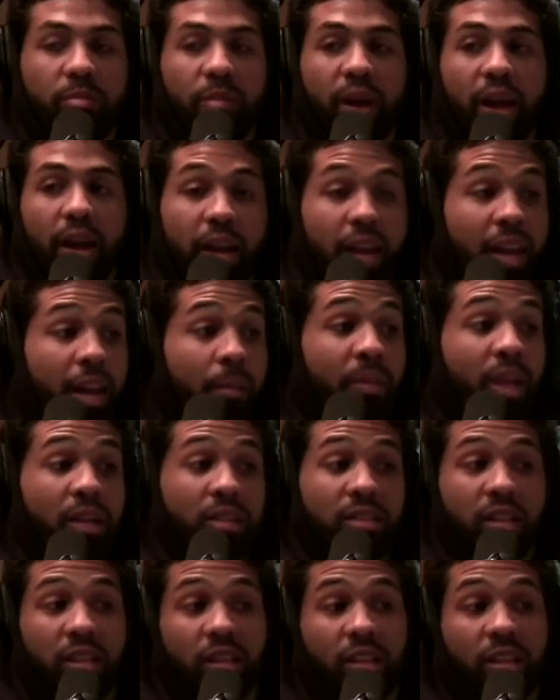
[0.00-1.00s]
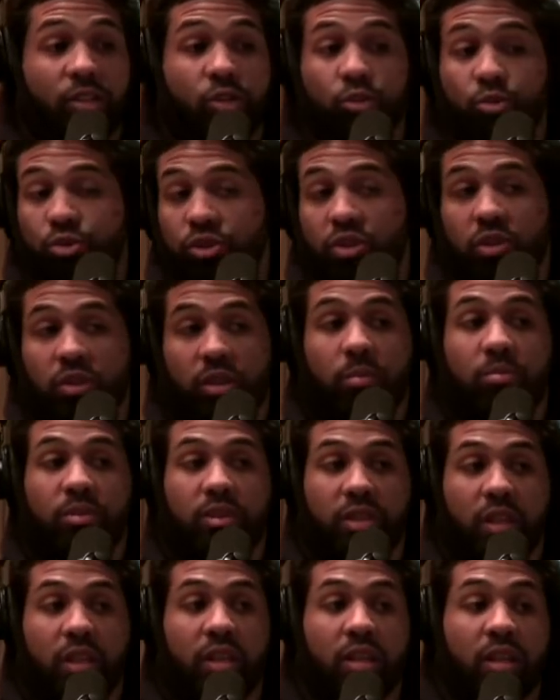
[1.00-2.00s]
back. And I'm not saying that you shouldn't. I'm
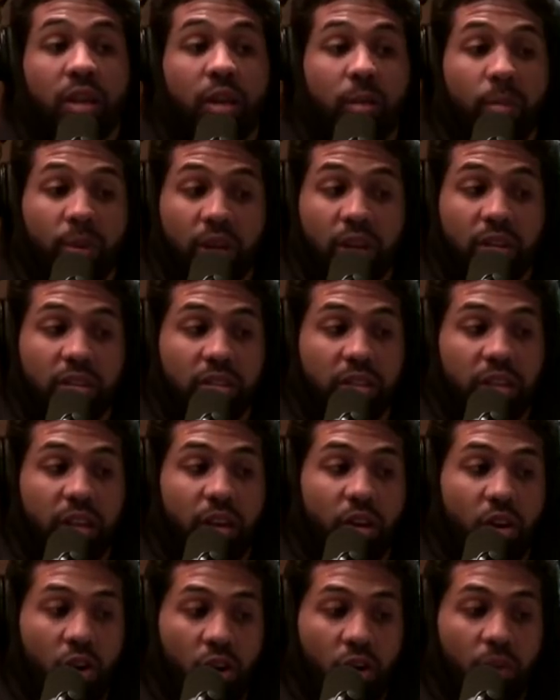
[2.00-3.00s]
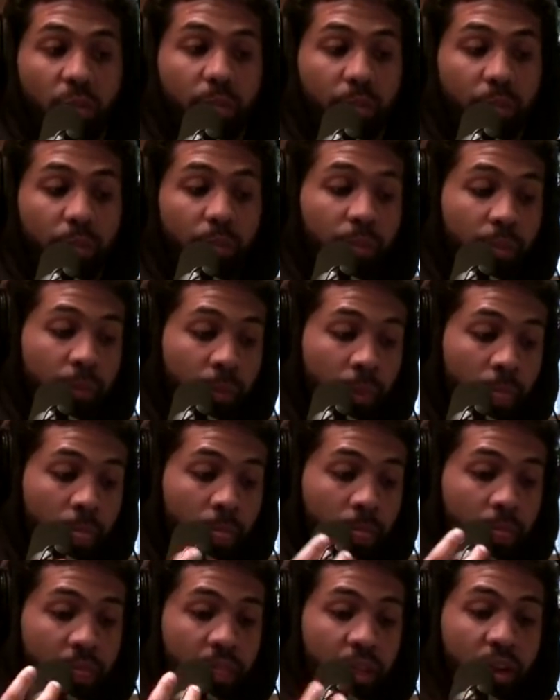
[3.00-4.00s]
saying because there are,
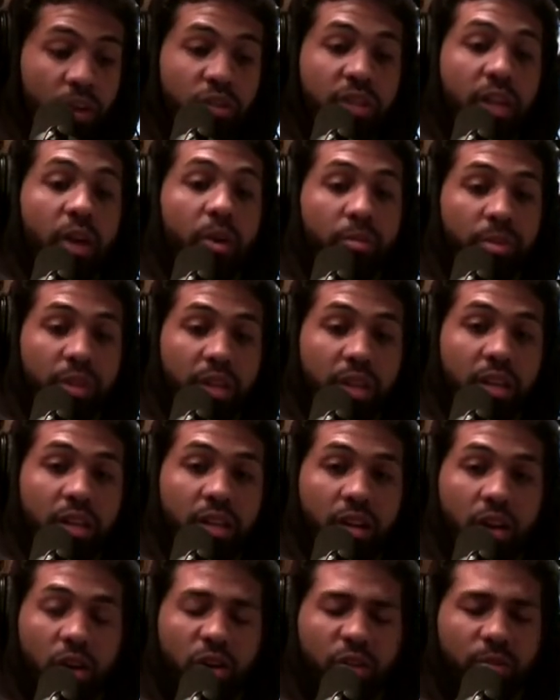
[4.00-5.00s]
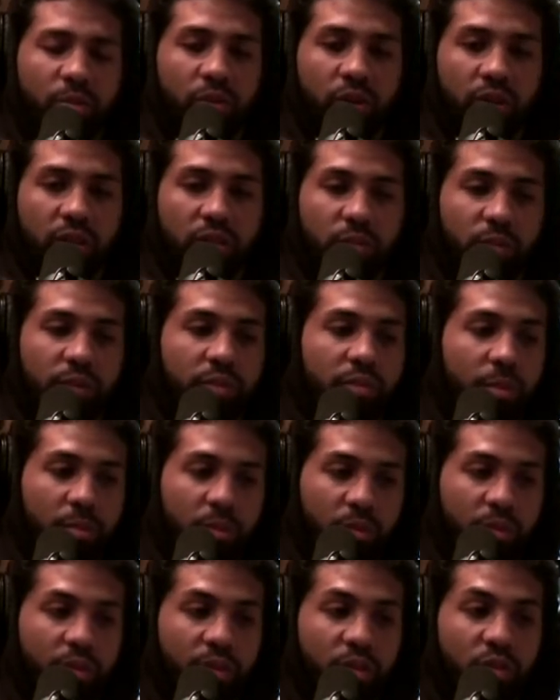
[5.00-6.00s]
there's help needed in our communities. We've, I mean, we've
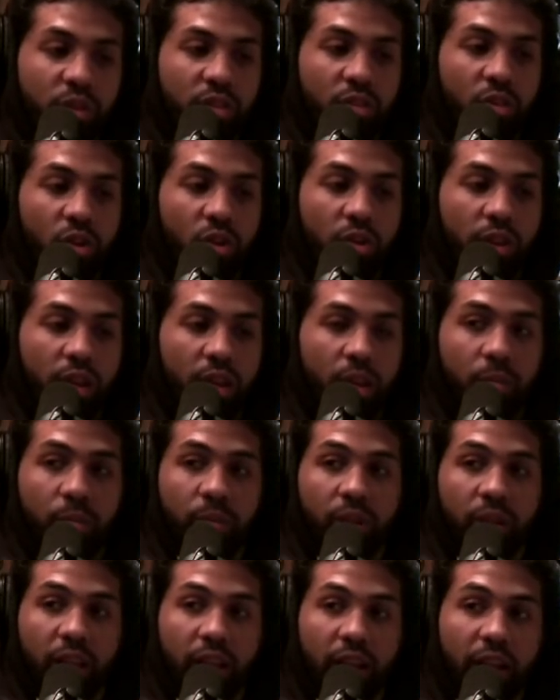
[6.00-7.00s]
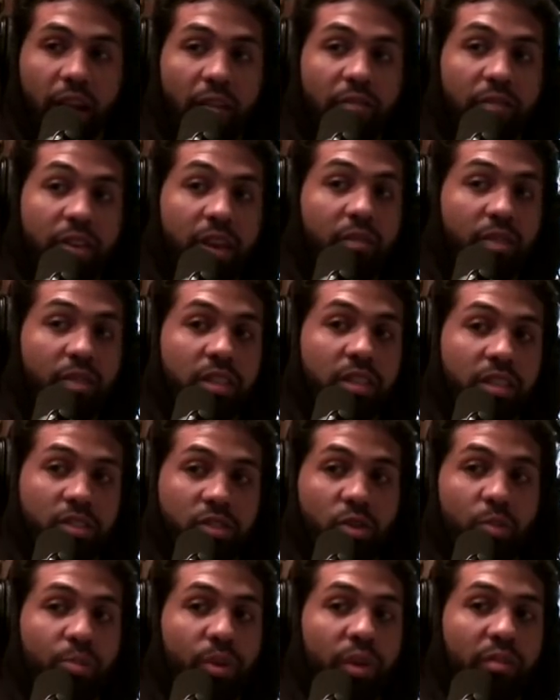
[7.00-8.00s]
addressed all that. But, like, I've never it so
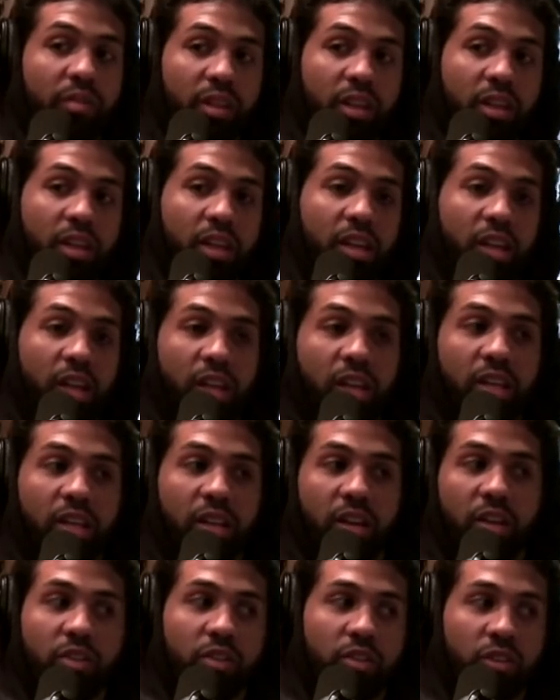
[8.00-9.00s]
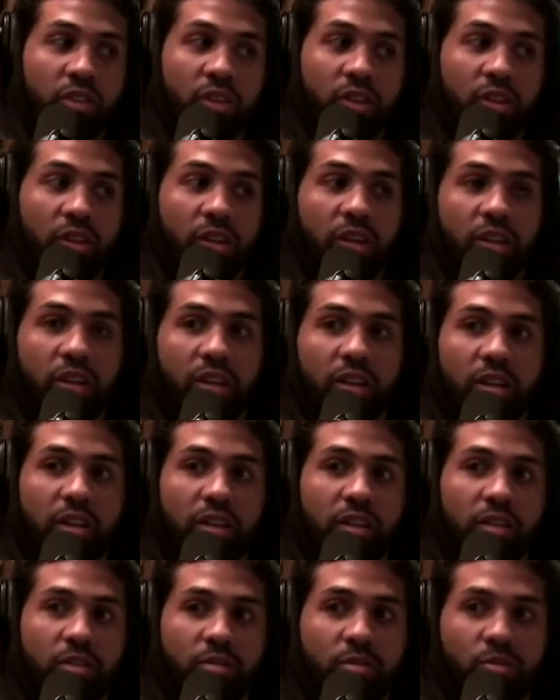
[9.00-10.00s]
prevalent in any other
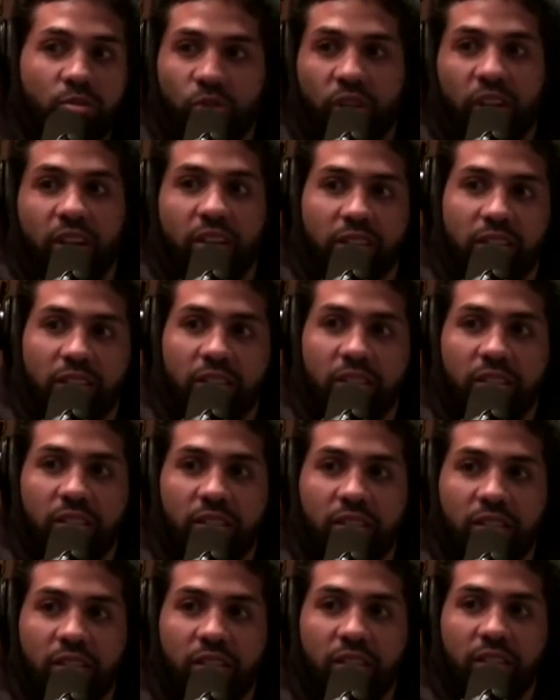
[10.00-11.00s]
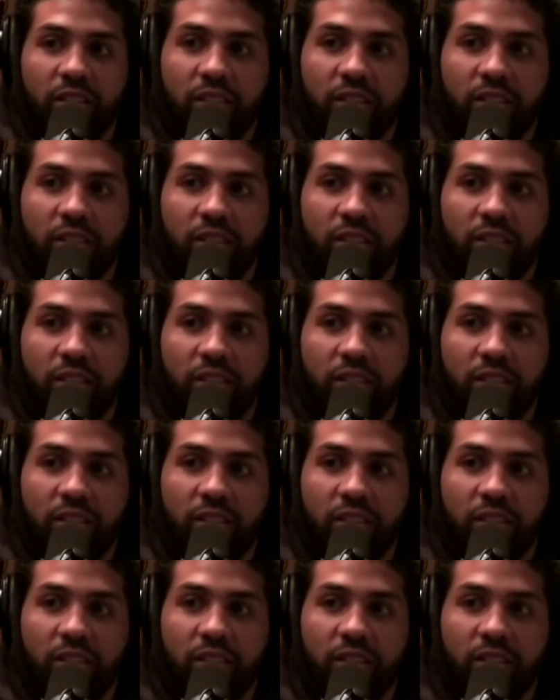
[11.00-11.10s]
race. Yeah, I mean,